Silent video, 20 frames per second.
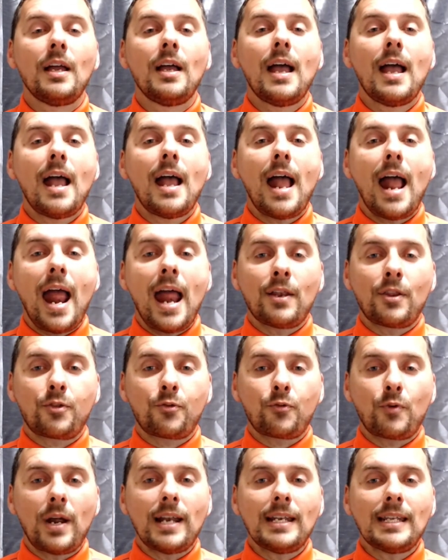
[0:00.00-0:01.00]
and
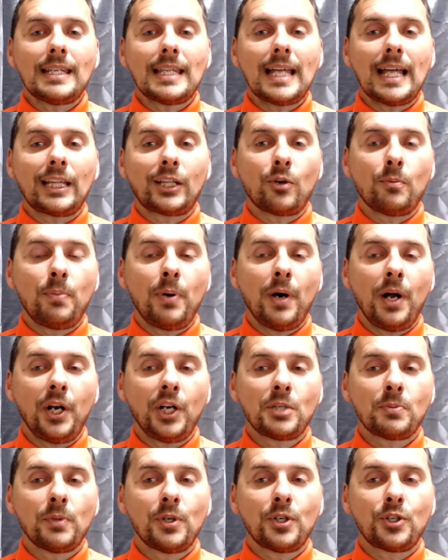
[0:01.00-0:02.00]
threatened that their
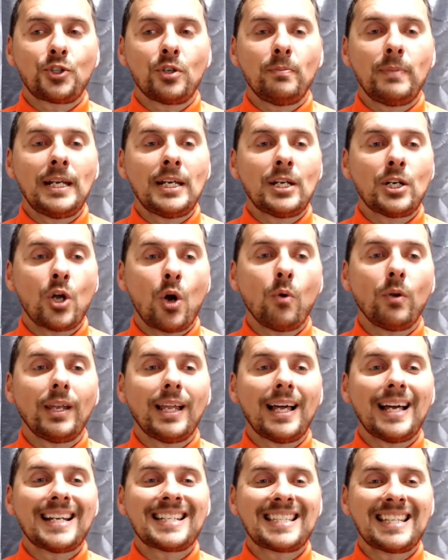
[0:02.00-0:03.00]
punishment should be no
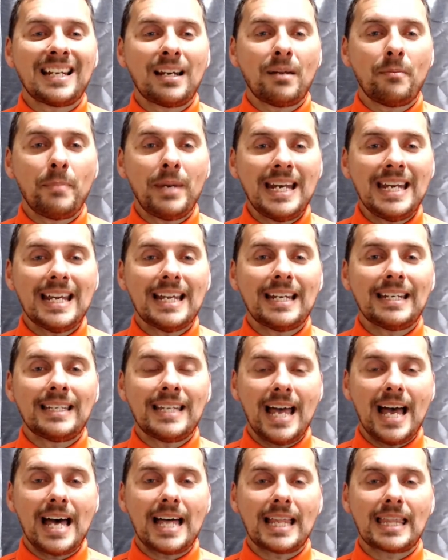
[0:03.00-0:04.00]
less than immediate
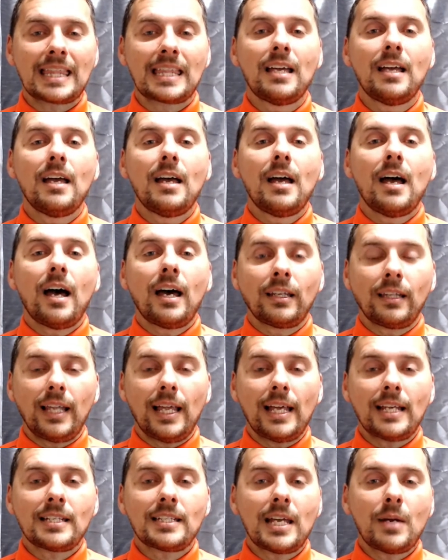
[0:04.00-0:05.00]
death,
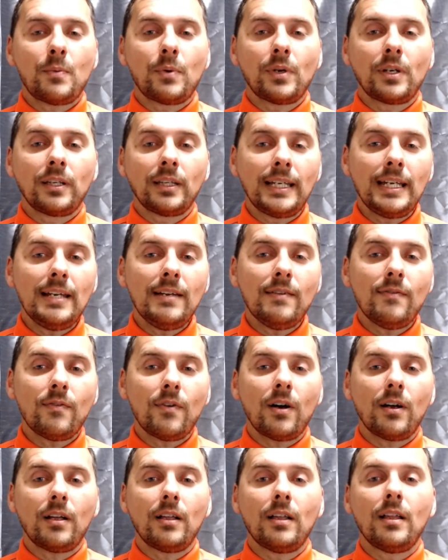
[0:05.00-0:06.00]
unless they would leave
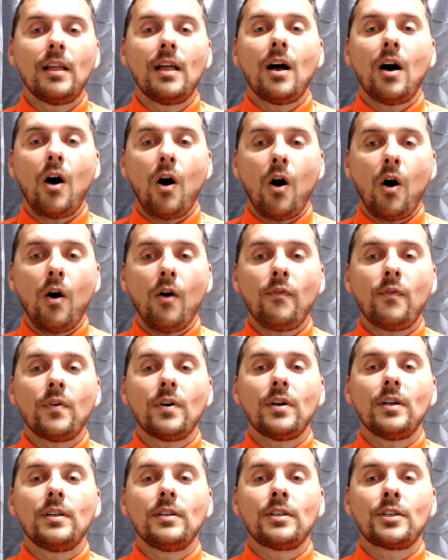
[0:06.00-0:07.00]
off
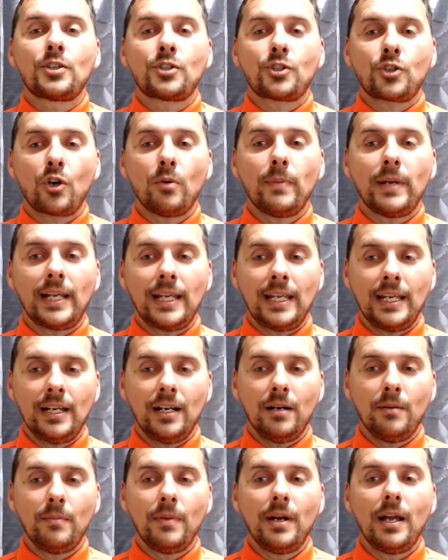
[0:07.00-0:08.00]
disturbing
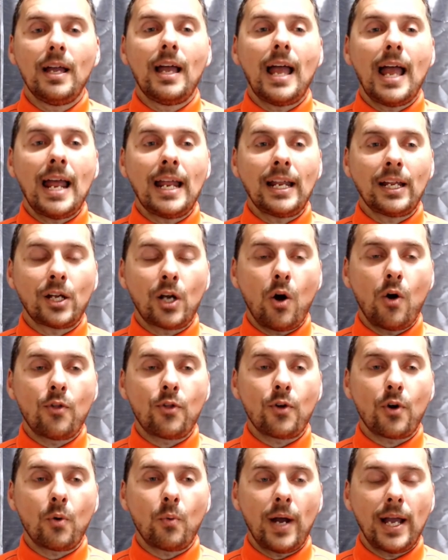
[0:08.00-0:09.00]
him and go their
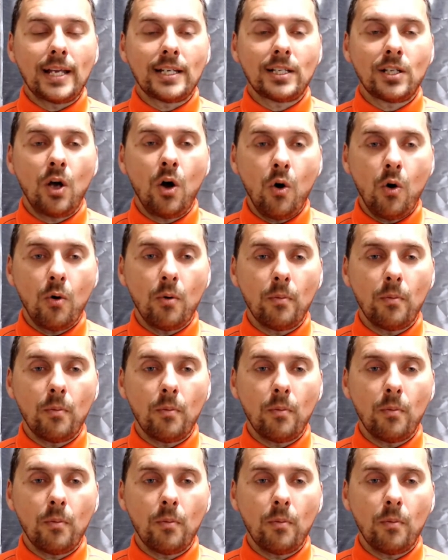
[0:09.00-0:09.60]
ways home.